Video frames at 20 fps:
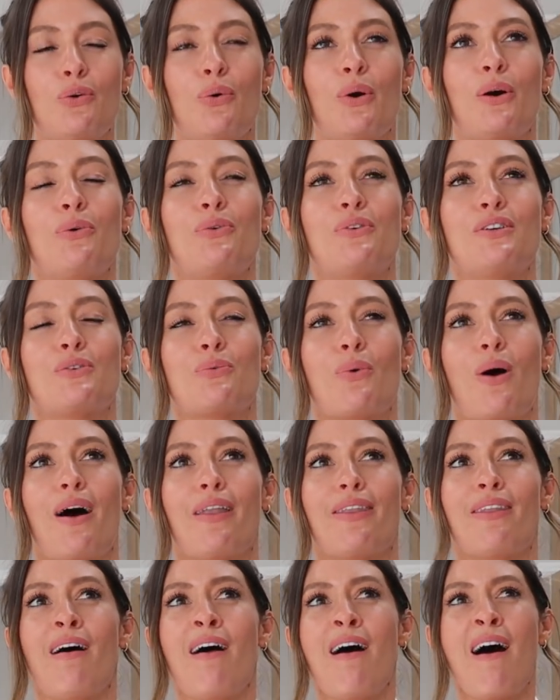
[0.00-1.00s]
quilted
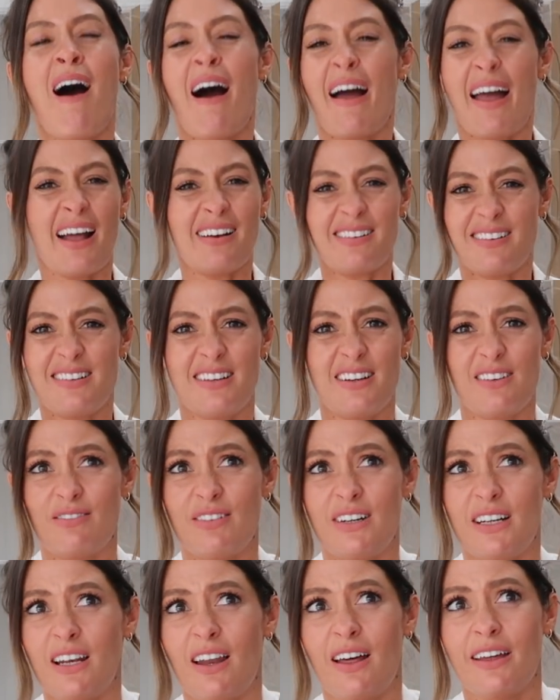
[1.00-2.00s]
one. I actually didn't
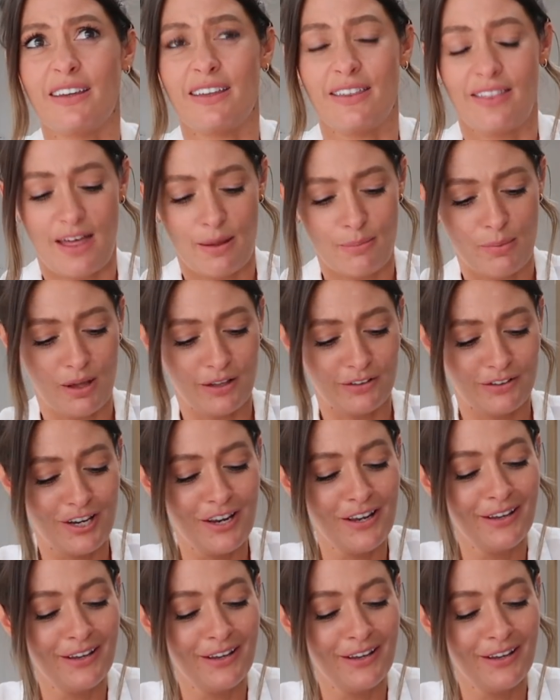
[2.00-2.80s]
really like it that much.